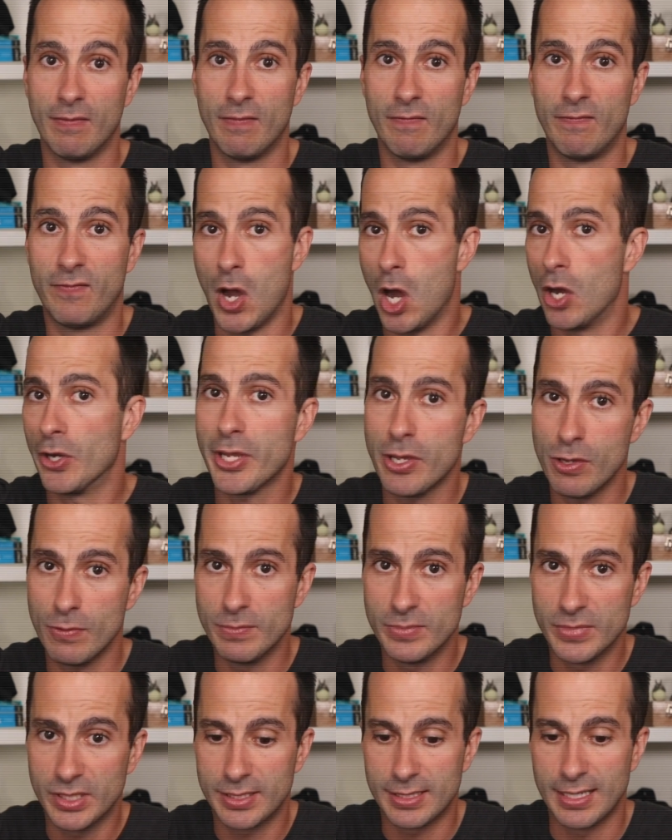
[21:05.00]

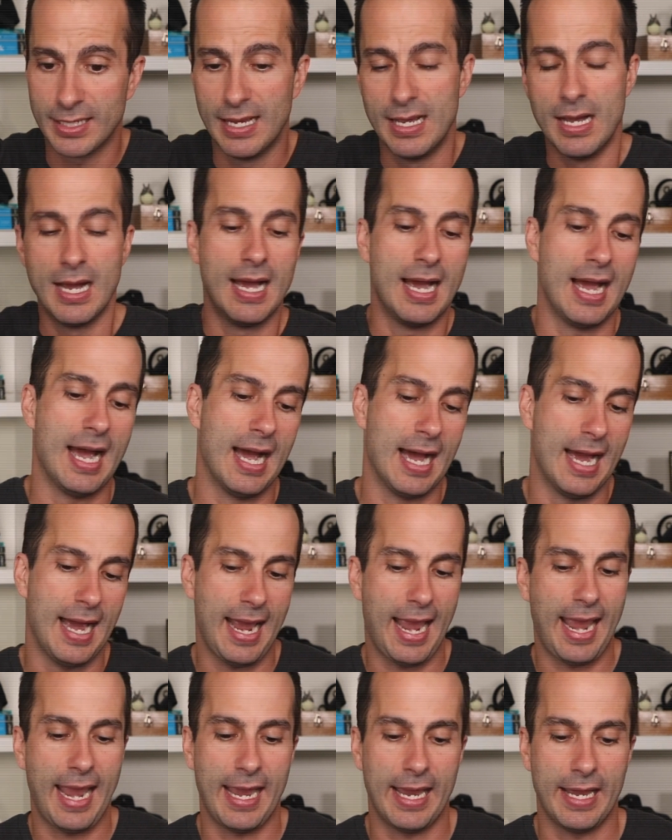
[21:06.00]
volumes,
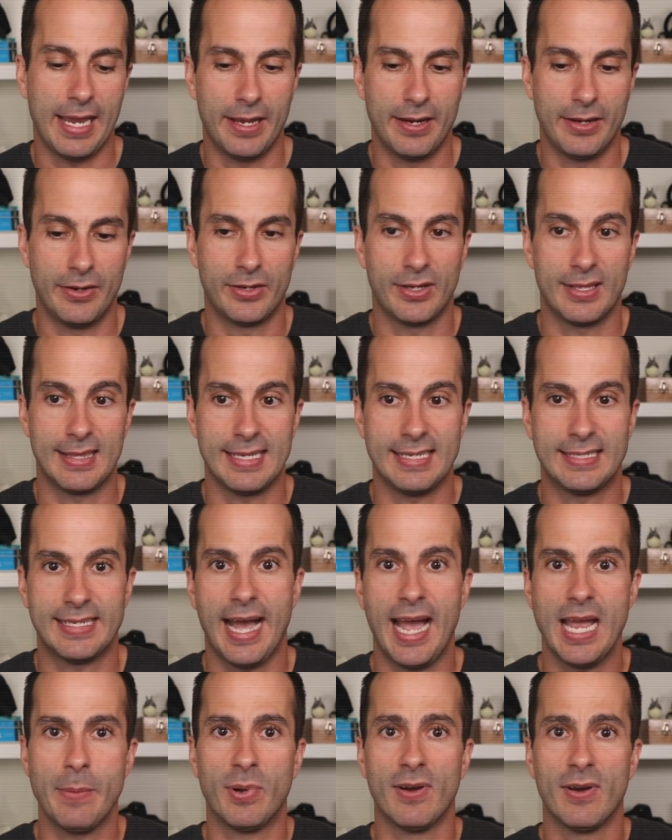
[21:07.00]
and the
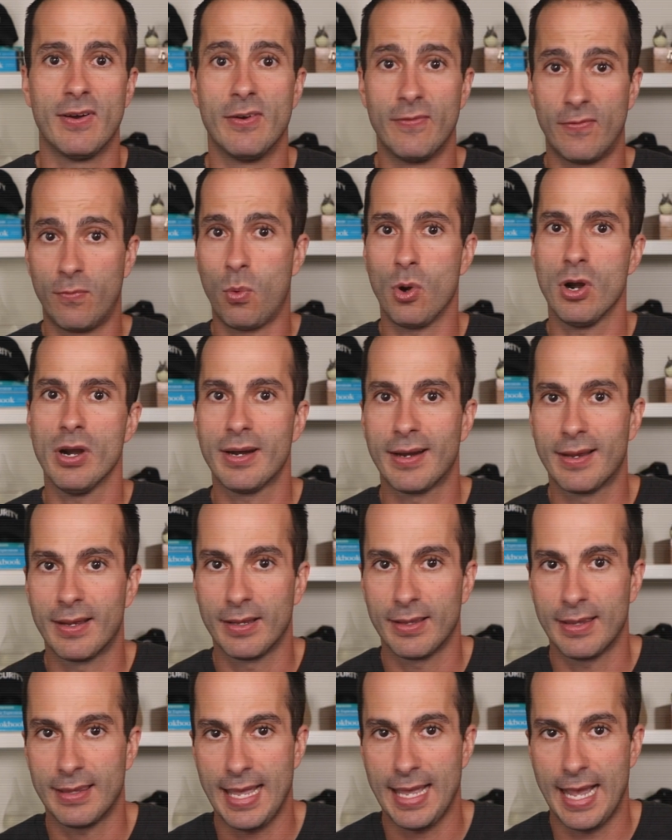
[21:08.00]
type of work
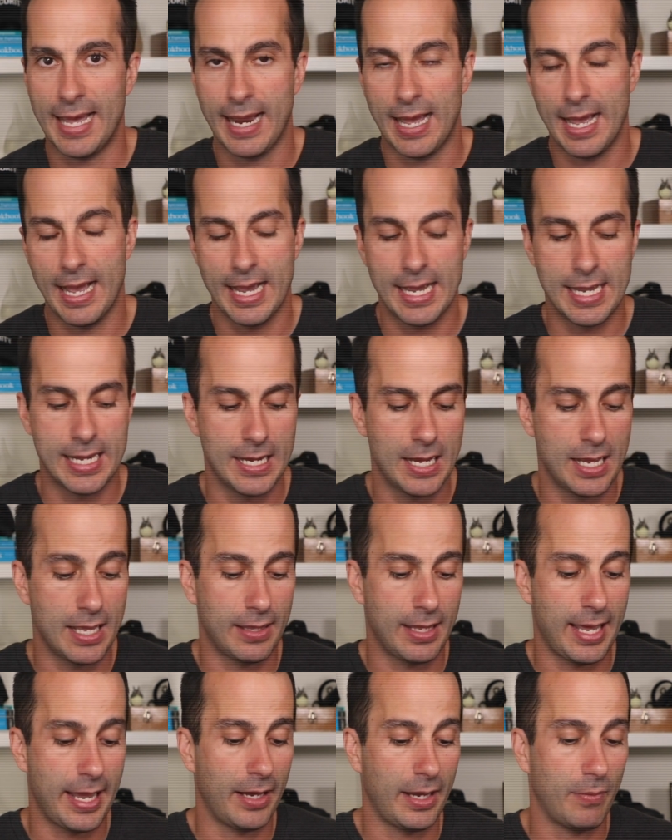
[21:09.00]
that
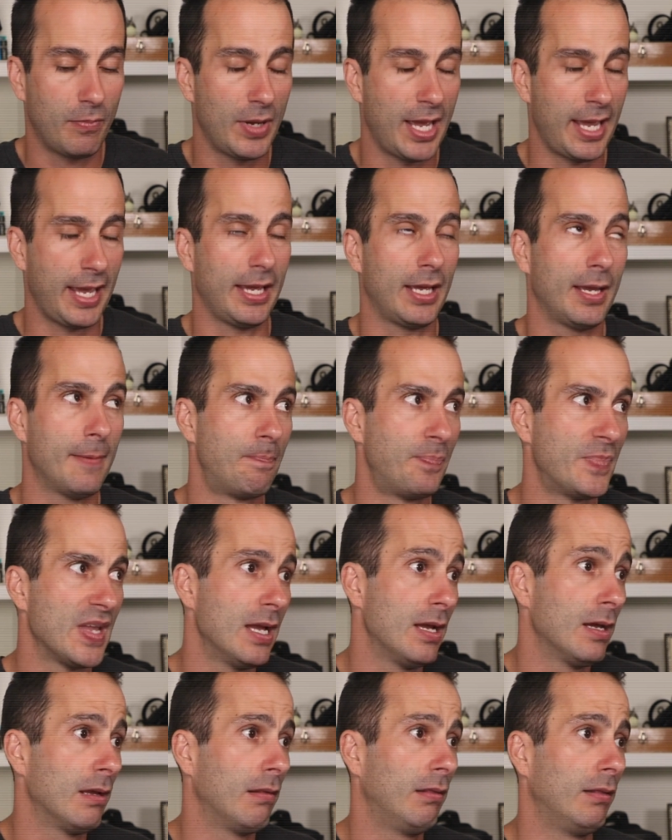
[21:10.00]
a
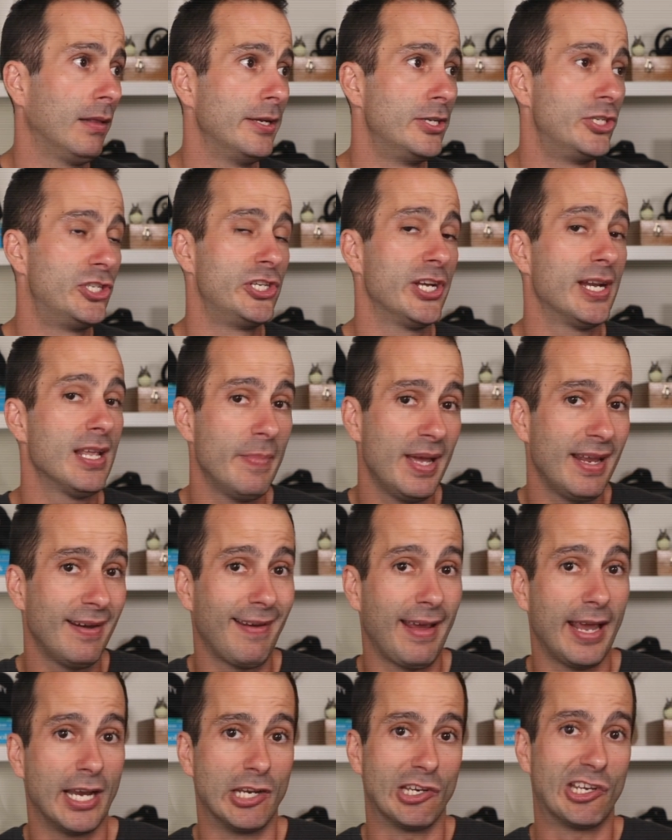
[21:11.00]

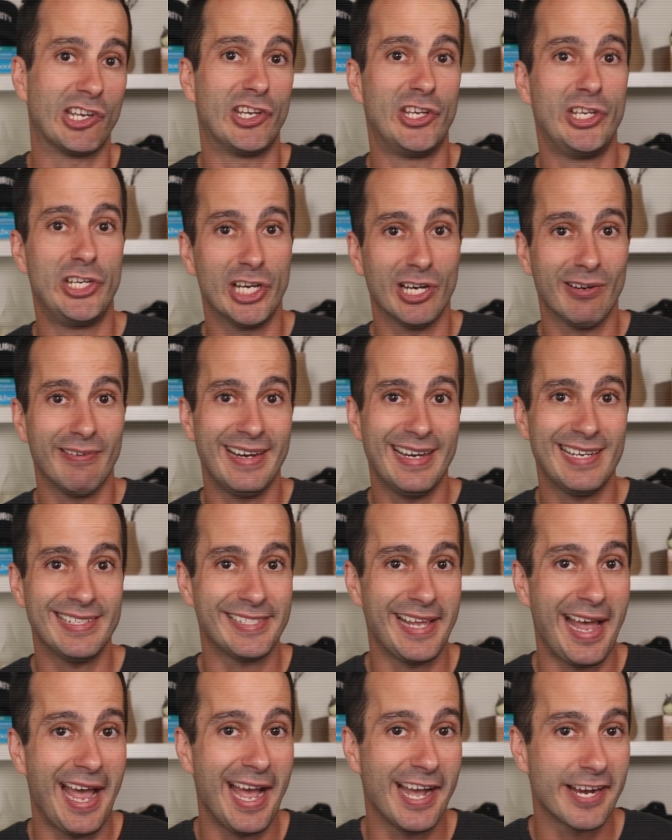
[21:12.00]
legitimate and
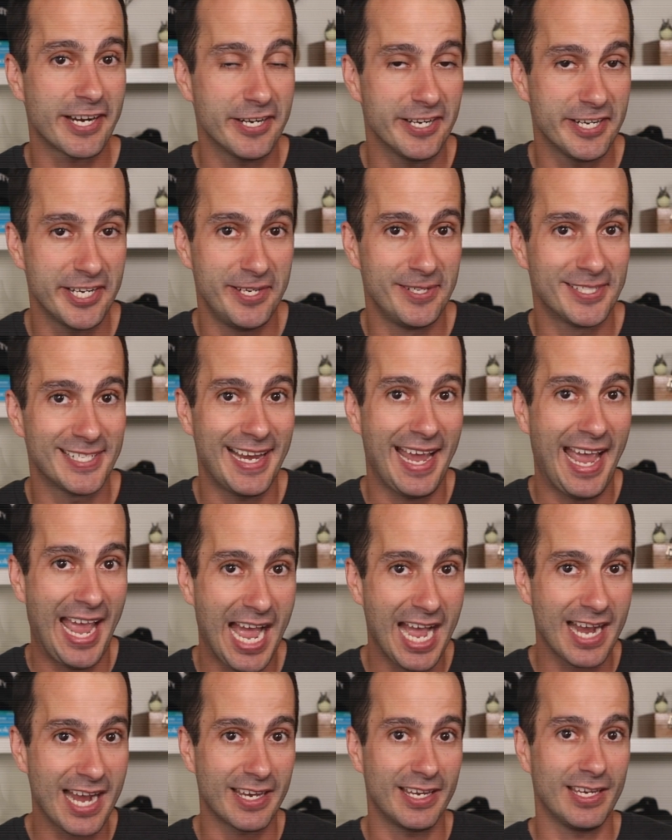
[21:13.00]
curious hacker using
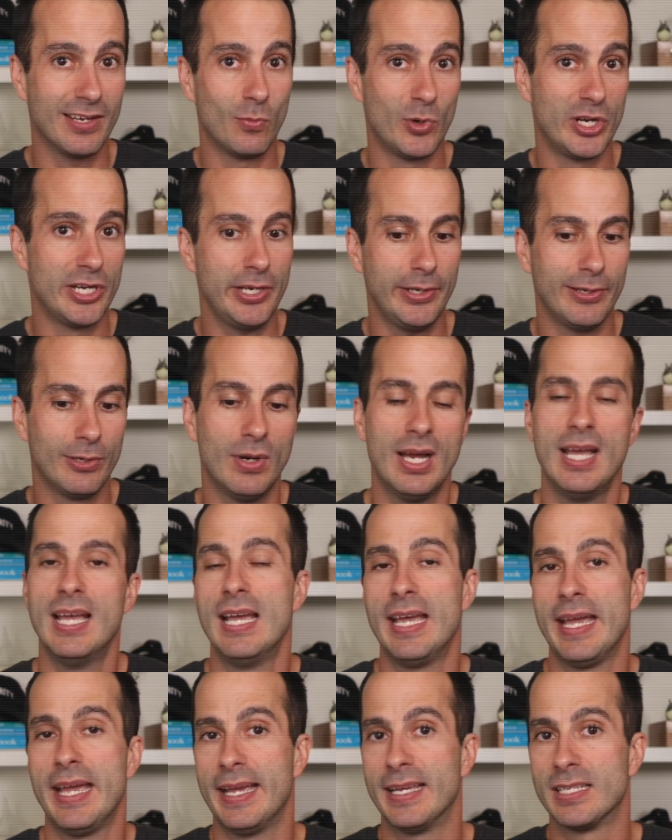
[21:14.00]
Hackium would do
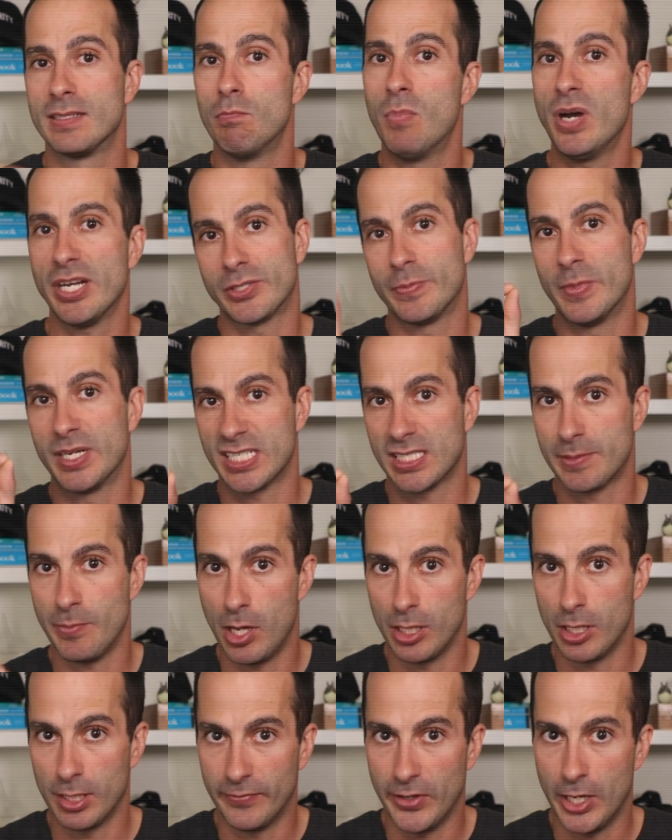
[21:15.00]
is much, much
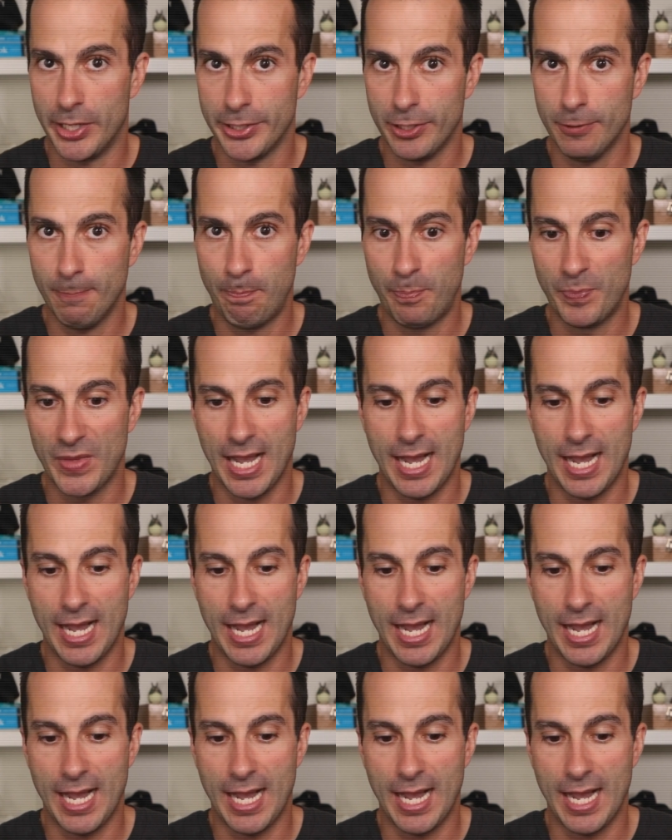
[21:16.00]
smaller volume,